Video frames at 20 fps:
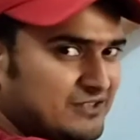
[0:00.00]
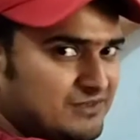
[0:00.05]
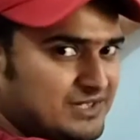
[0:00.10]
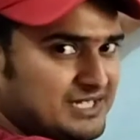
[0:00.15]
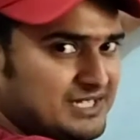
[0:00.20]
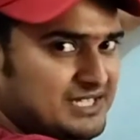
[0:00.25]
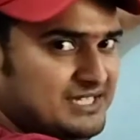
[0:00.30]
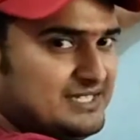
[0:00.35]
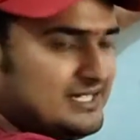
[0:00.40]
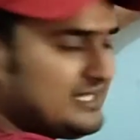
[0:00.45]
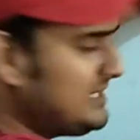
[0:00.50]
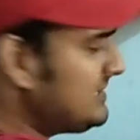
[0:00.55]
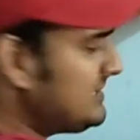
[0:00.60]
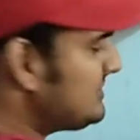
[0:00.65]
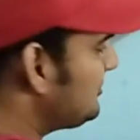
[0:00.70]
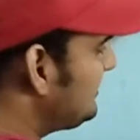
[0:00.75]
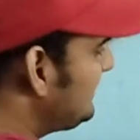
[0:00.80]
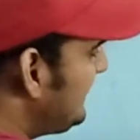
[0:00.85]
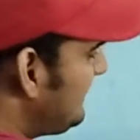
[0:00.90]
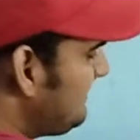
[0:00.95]
with each other,
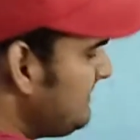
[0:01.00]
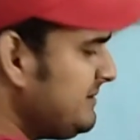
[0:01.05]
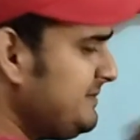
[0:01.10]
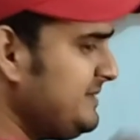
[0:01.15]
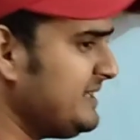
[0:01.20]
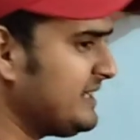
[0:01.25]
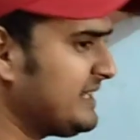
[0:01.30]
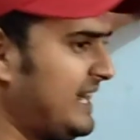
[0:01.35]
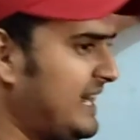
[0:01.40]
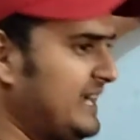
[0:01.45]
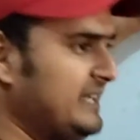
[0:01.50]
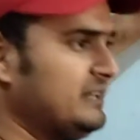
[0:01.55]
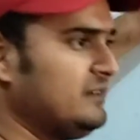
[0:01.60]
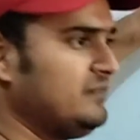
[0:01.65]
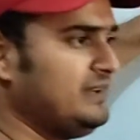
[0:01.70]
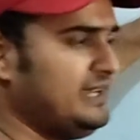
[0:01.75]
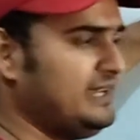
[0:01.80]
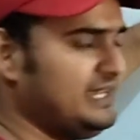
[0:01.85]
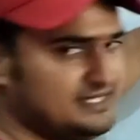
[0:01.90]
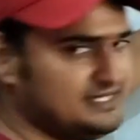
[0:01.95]
so there will be a kind of
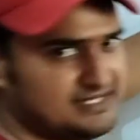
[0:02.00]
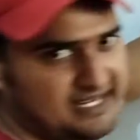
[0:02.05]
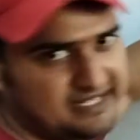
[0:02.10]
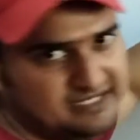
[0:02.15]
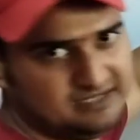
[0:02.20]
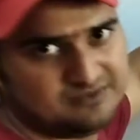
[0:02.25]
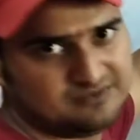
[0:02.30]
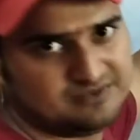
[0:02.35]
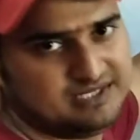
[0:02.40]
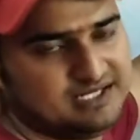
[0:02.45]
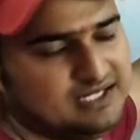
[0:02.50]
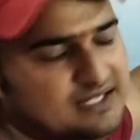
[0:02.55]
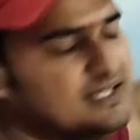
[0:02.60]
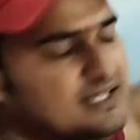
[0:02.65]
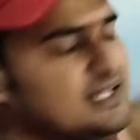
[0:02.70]
edge kind of thing.